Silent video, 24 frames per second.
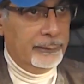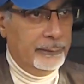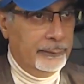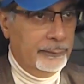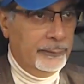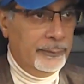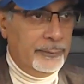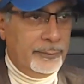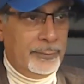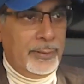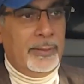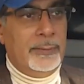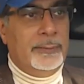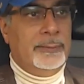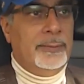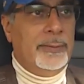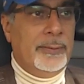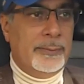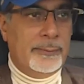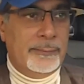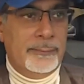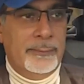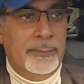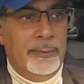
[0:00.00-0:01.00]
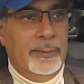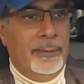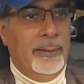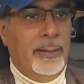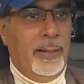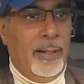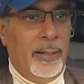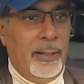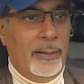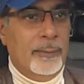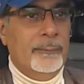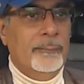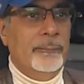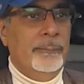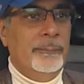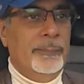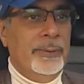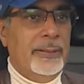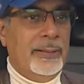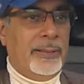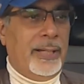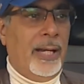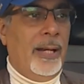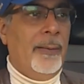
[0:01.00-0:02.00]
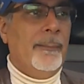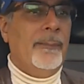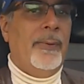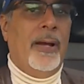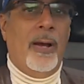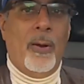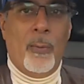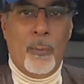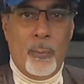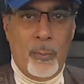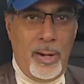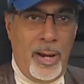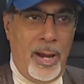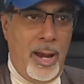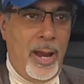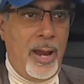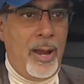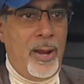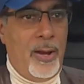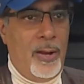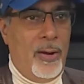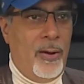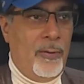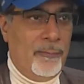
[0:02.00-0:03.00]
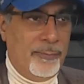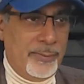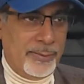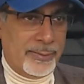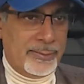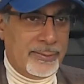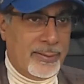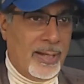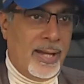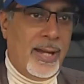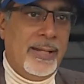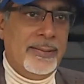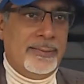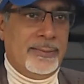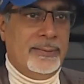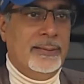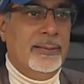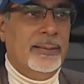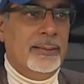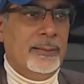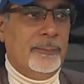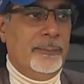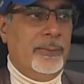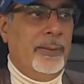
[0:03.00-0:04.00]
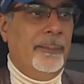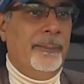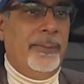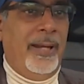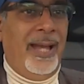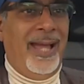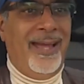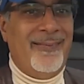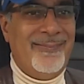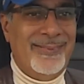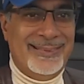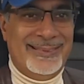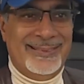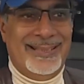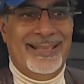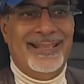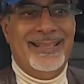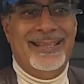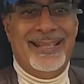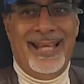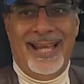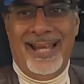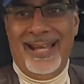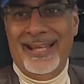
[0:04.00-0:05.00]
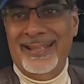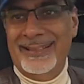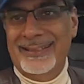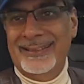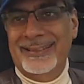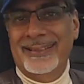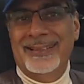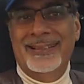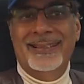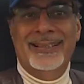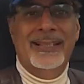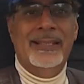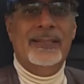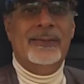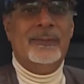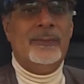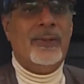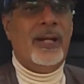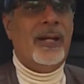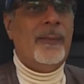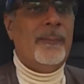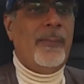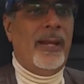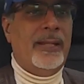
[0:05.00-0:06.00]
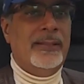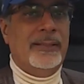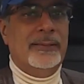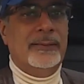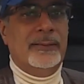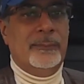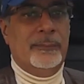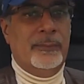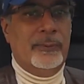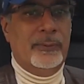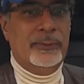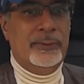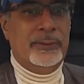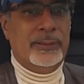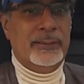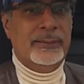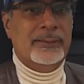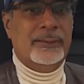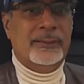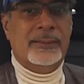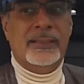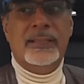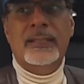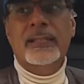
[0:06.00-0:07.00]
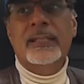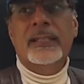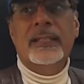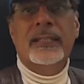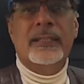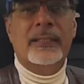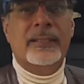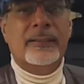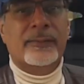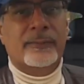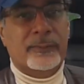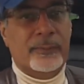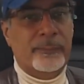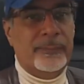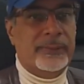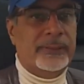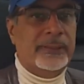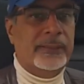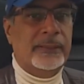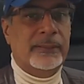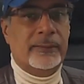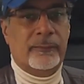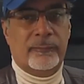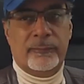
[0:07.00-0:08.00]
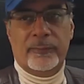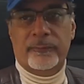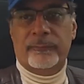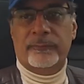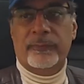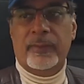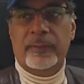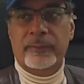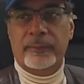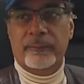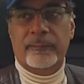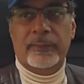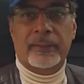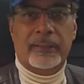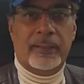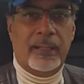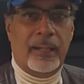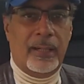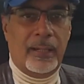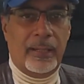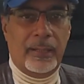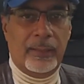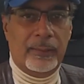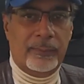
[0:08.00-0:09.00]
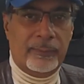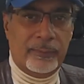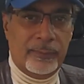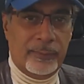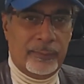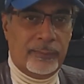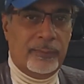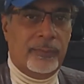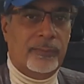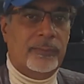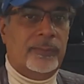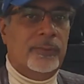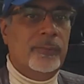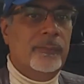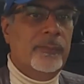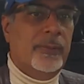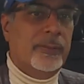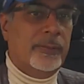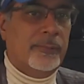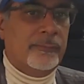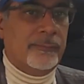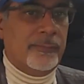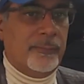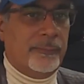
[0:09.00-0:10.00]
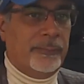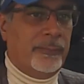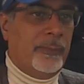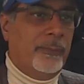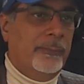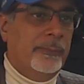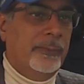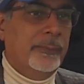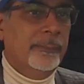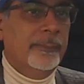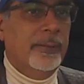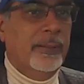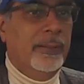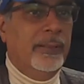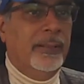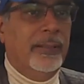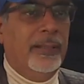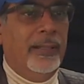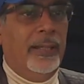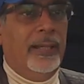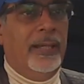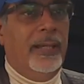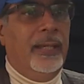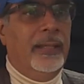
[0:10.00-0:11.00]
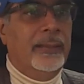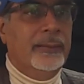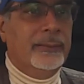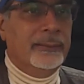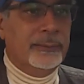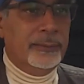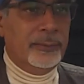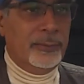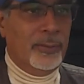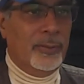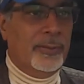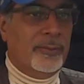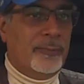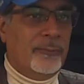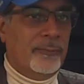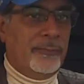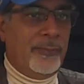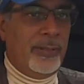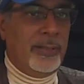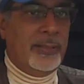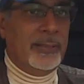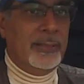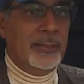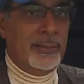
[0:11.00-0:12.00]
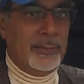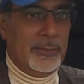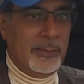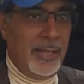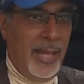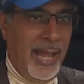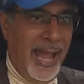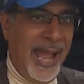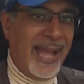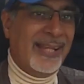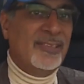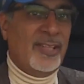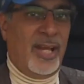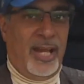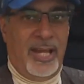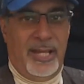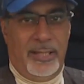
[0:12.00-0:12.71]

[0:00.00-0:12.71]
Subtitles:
You start to become aware of its size a little bit, but having said that, it's quite manageable. You can see the extremities of the front of the car, so it's not too much of a problem, and you know, it's fairly agile